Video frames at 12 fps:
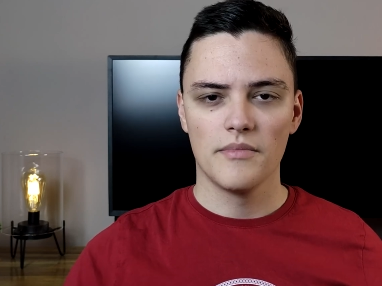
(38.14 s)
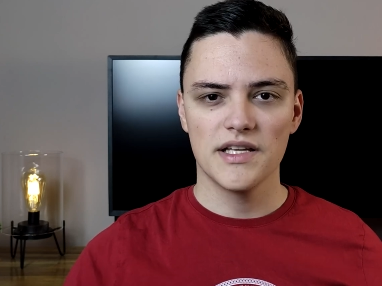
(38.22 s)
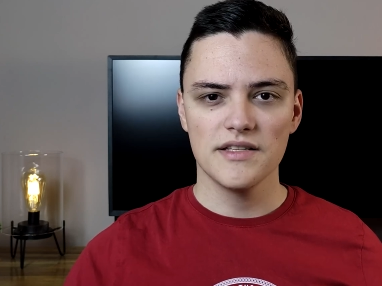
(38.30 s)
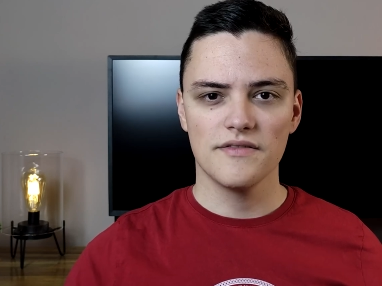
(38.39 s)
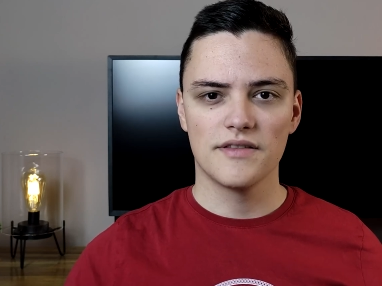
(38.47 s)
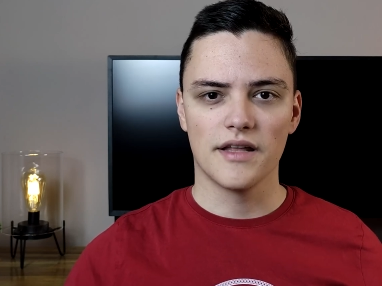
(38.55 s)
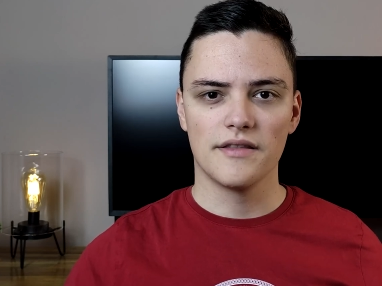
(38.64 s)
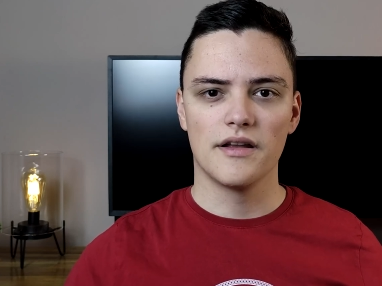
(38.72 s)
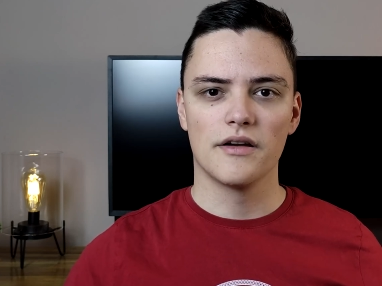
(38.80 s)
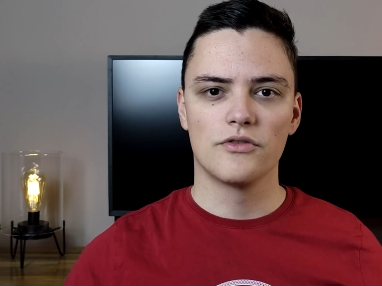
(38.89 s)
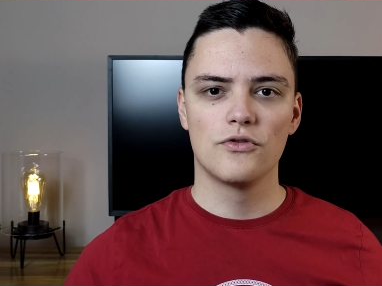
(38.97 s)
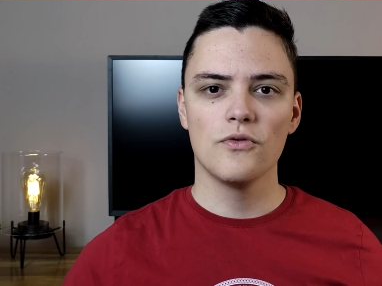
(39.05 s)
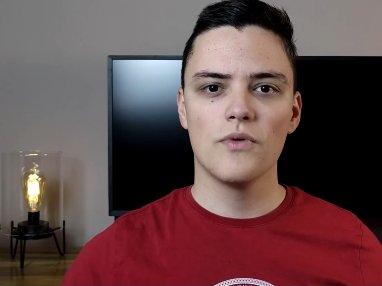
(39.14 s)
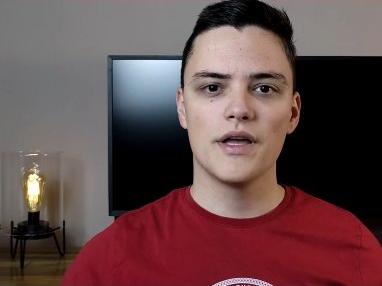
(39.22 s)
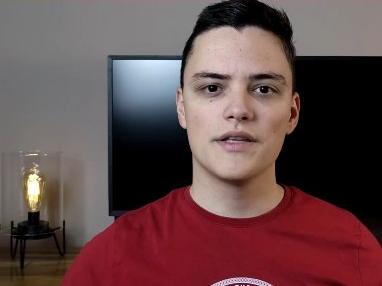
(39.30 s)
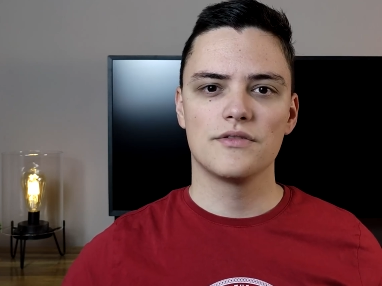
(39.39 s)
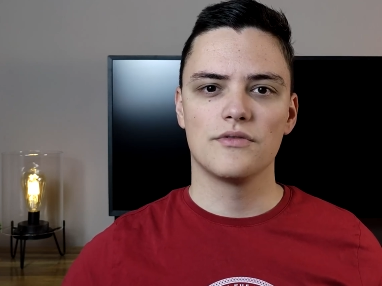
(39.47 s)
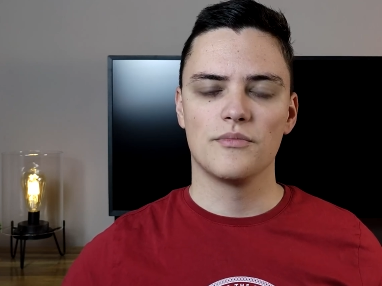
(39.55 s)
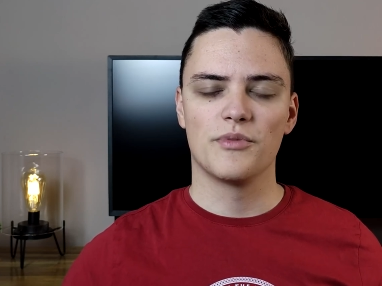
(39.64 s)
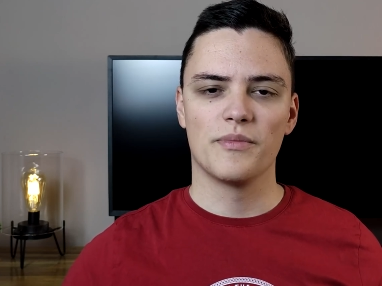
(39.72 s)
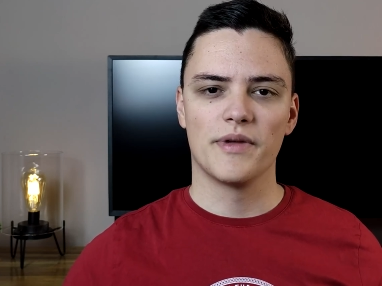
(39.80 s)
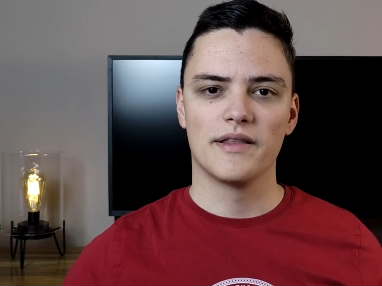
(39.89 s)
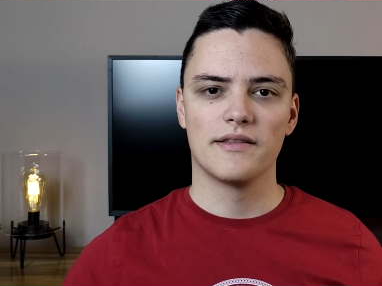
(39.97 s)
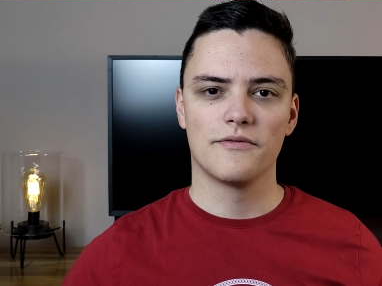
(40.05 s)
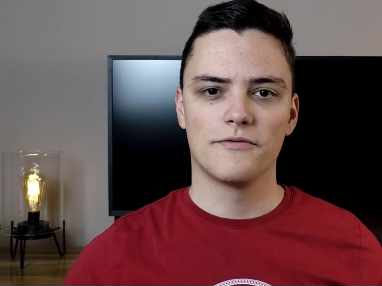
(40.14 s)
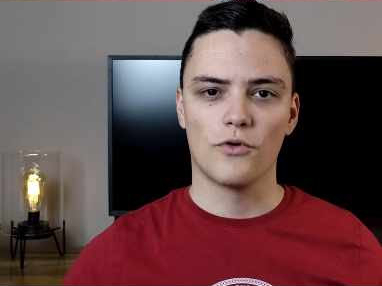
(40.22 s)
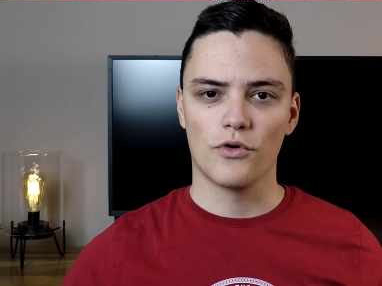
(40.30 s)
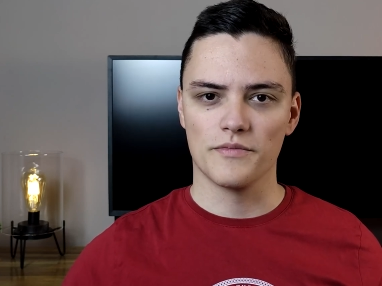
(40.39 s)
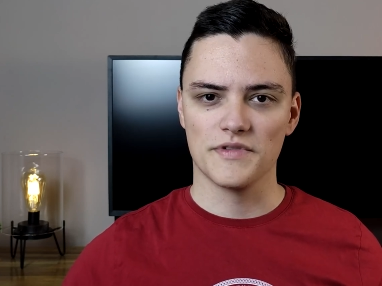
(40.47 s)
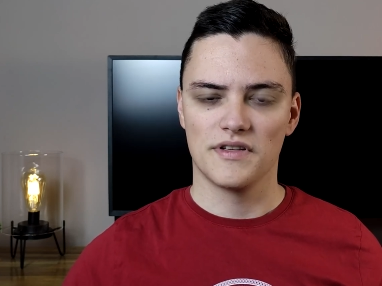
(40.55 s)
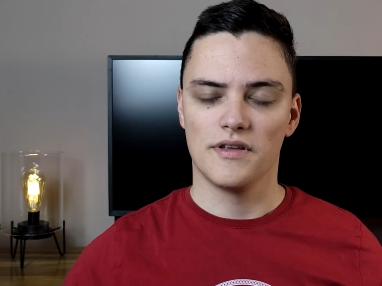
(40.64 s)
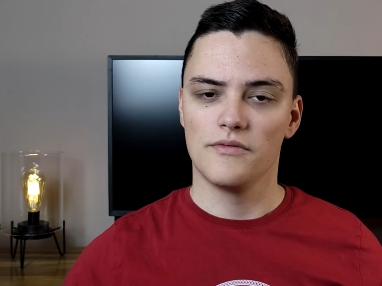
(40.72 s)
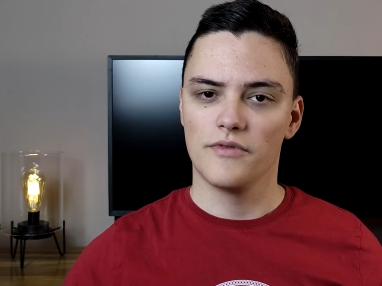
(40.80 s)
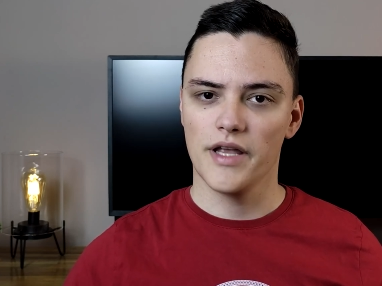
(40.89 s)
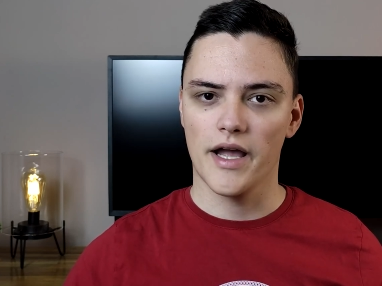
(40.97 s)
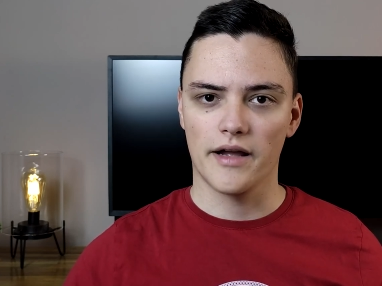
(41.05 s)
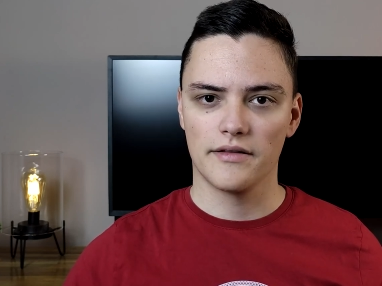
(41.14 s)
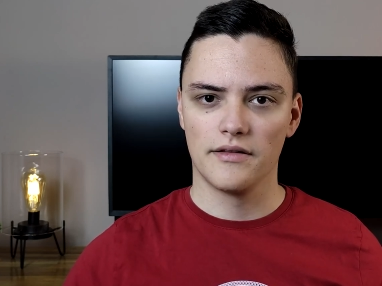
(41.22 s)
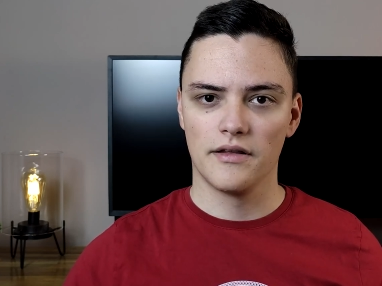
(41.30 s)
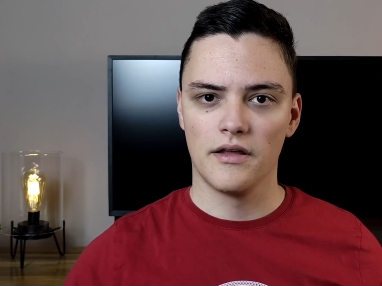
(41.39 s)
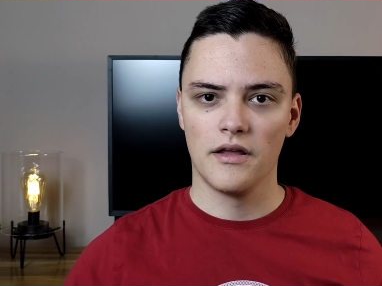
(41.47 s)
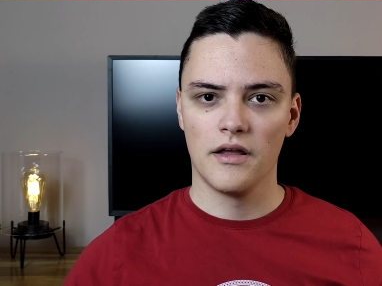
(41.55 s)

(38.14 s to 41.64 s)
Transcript: Because of that, there are two ways to implement forms in React,